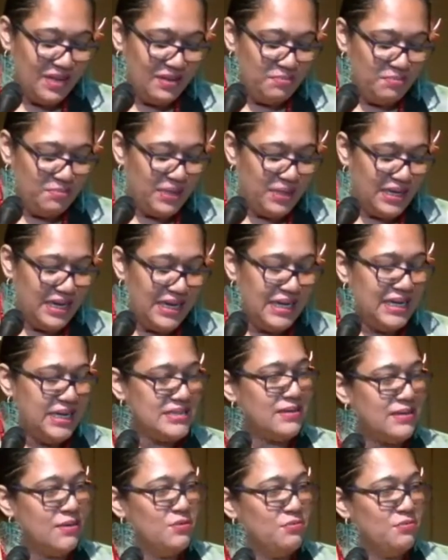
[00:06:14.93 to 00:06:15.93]
But in
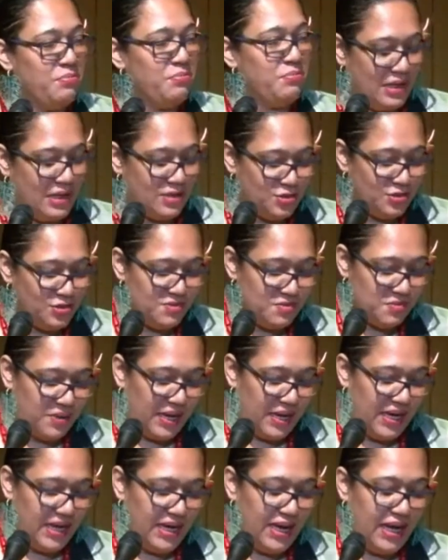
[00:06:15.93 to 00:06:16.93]
his own patient
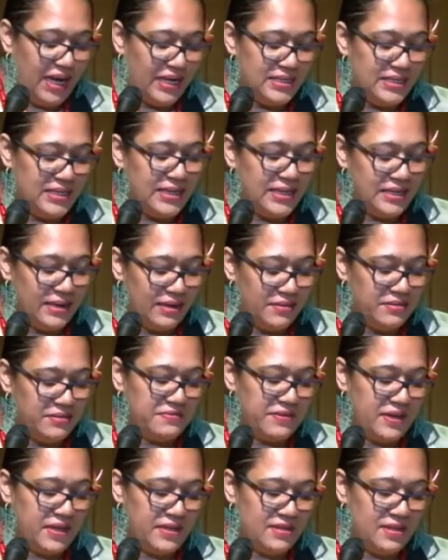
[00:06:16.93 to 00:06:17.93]
way, Arnie
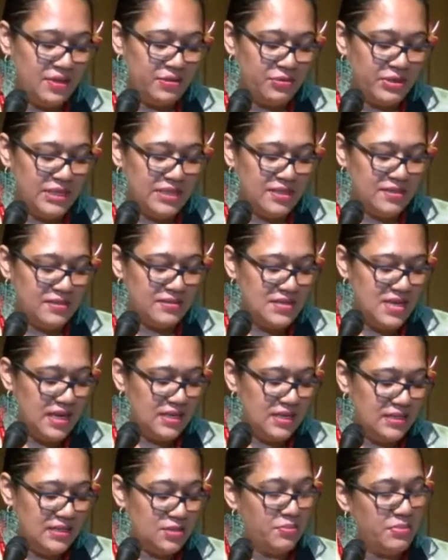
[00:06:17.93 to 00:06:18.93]
clarified the critical
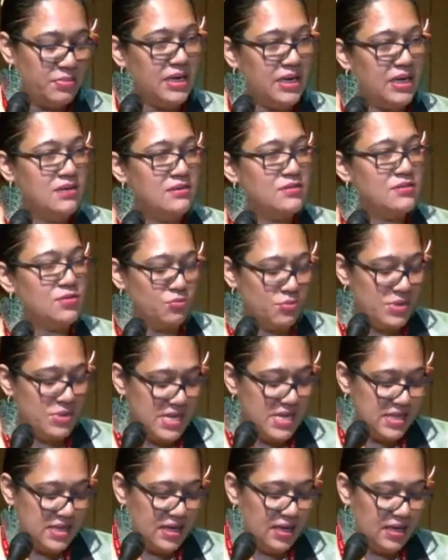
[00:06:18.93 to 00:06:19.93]
need to begin to
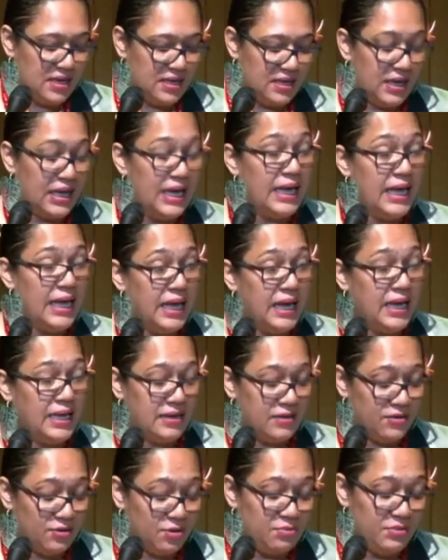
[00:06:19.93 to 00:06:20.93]
rethink
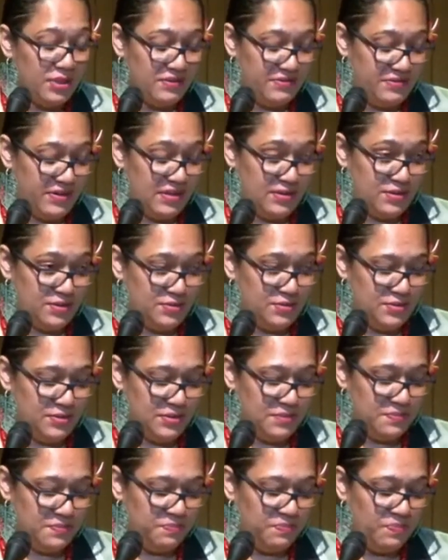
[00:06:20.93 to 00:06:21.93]
economic values
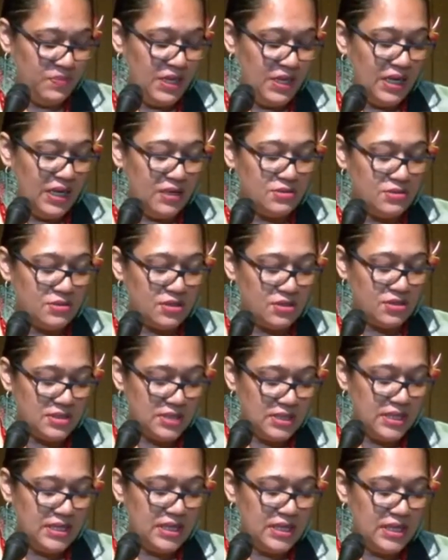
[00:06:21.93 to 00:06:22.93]
and to
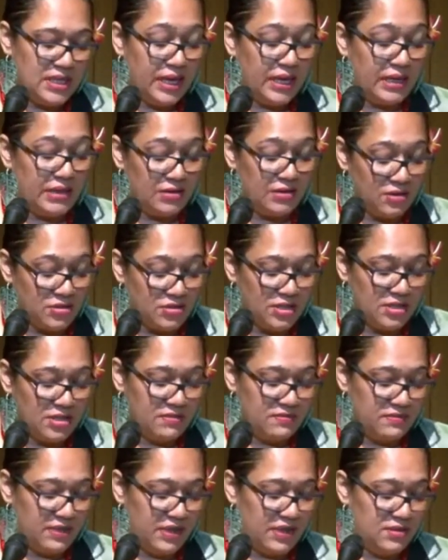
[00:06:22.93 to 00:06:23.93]
consider ecological
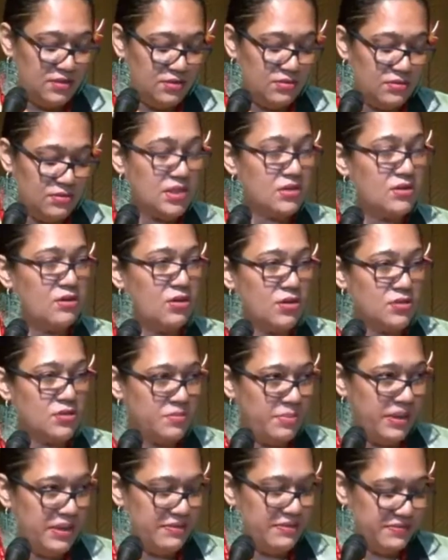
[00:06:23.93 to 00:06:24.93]
values and cost
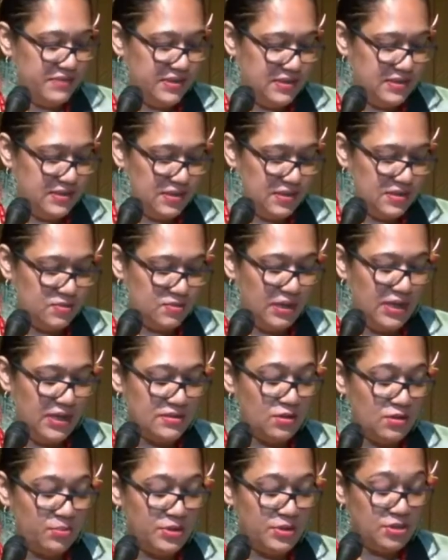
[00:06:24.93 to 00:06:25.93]
benefits as well
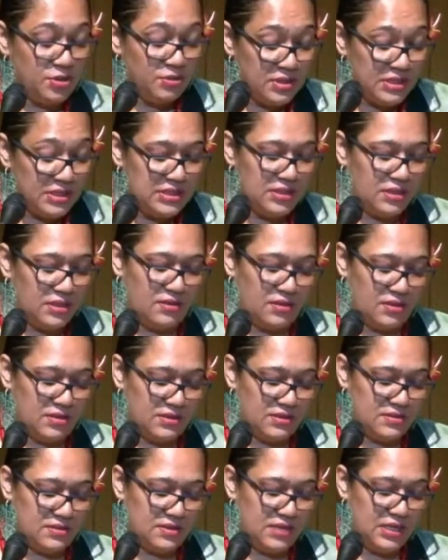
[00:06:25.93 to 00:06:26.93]
as opportunity
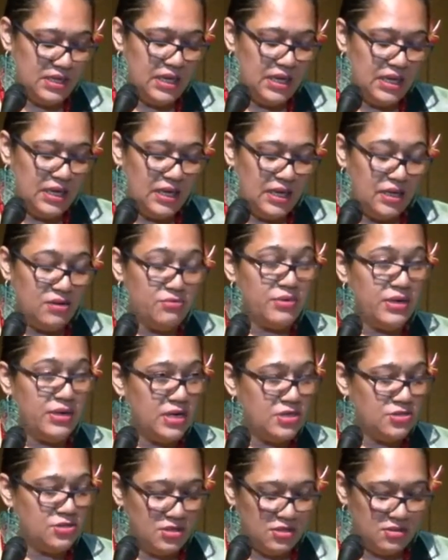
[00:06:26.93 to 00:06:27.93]
costs in
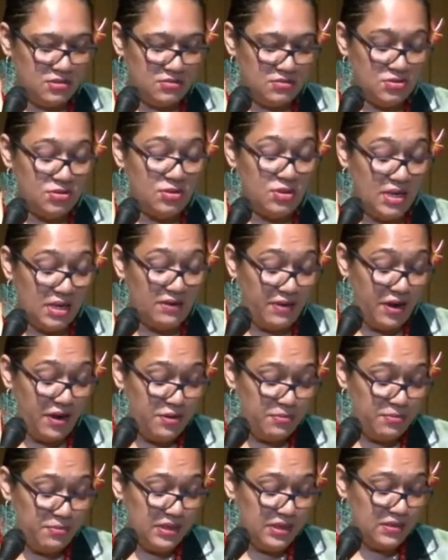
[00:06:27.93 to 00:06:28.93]
relation to the
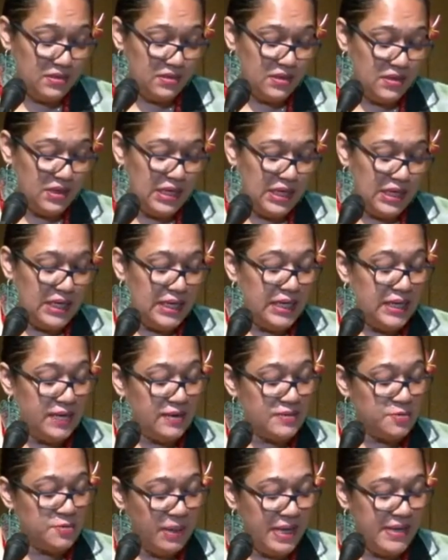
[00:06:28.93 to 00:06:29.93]
environment. He
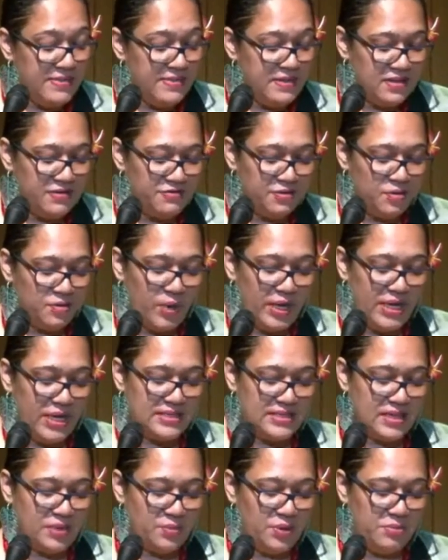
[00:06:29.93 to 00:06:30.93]
explained the different ways
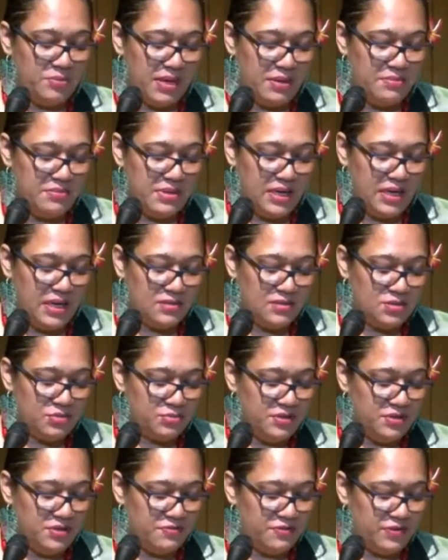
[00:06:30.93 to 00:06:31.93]
that we might begin to
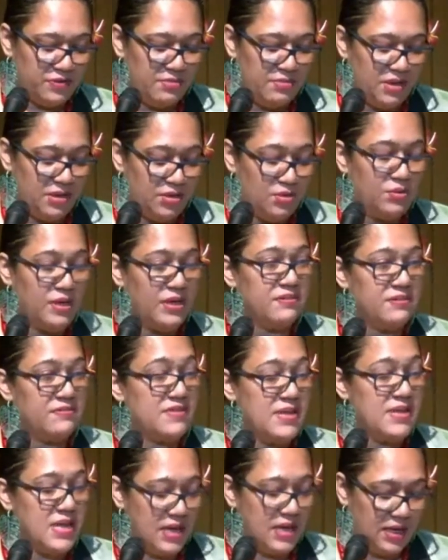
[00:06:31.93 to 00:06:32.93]
reframe a new way of
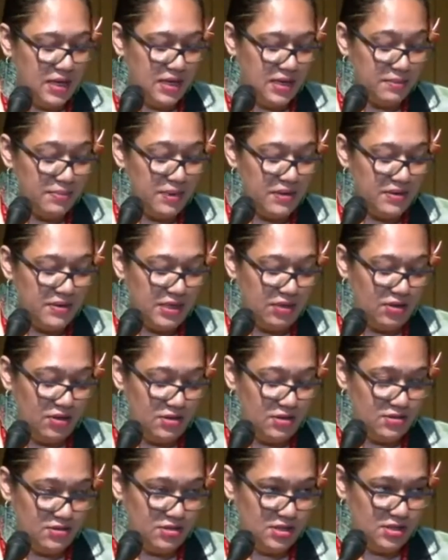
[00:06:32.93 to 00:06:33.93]
thinking about
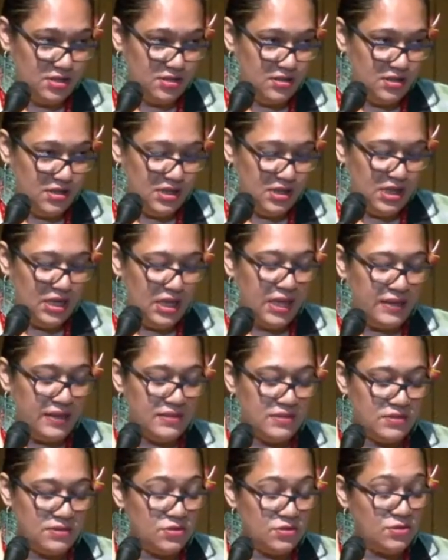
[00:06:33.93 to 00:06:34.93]
ecology and the
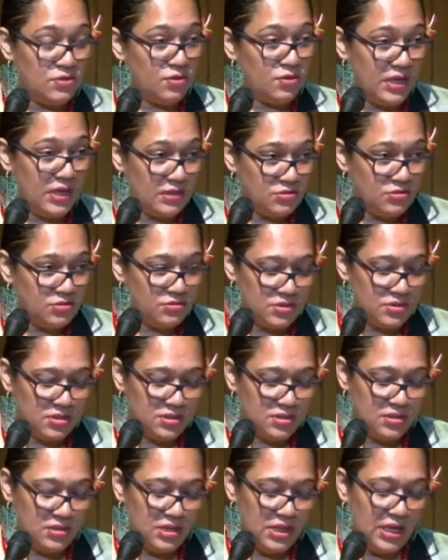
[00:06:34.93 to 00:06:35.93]

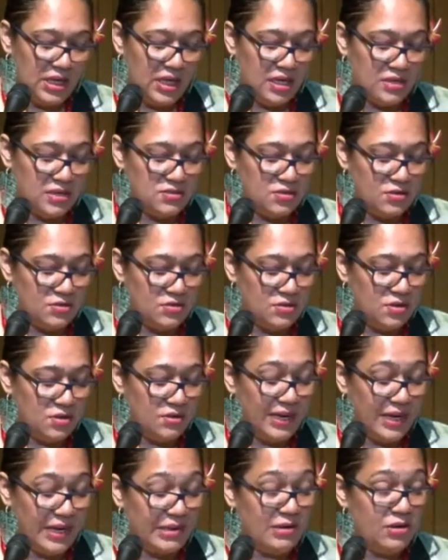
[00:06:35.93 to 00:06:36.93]
socio-cultural and
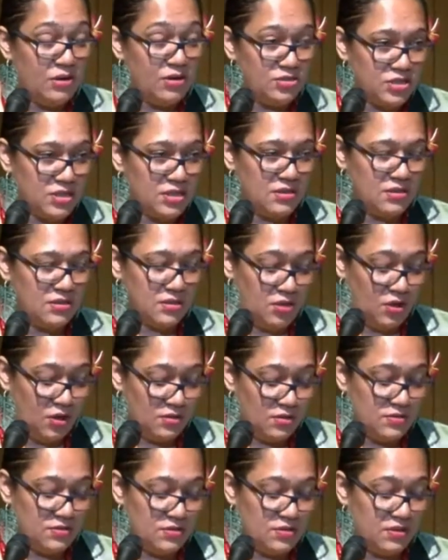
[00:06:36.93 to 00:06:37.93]
socio-ecological
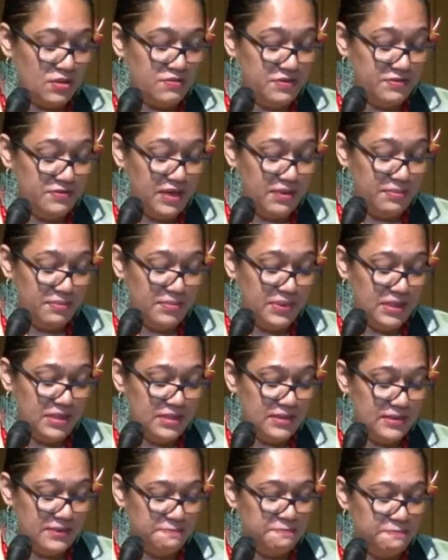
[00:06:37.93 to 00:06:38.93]
cost of
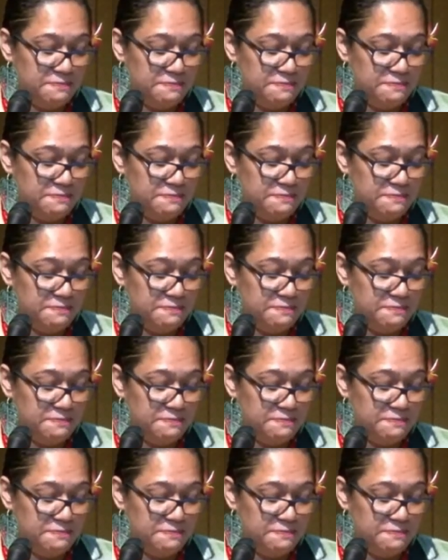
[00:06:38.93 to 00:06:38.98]
development.